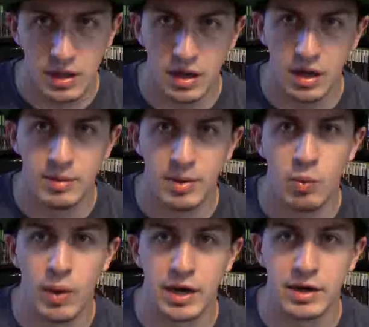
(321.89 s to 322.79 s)
a
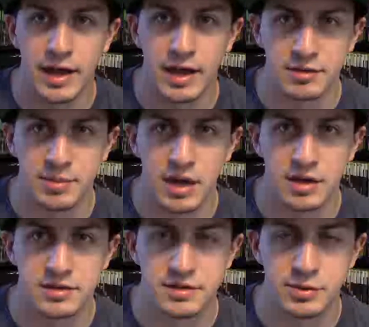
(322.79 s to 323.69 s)
wired
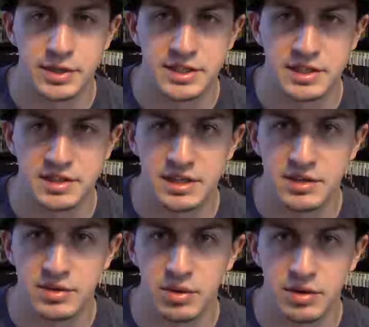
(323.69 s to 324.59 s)
Xbox 360
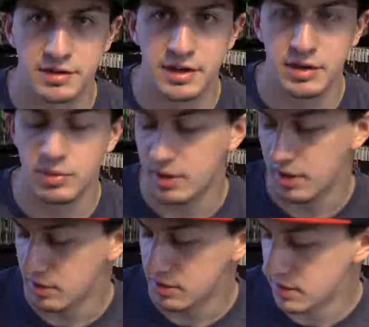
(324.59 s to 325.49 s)
controller because I need one of
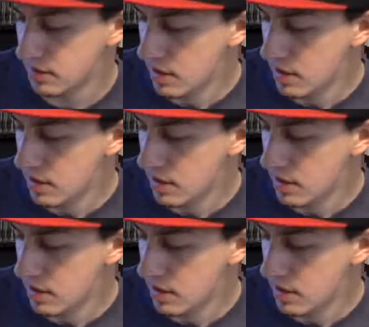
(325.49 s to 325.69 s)
those.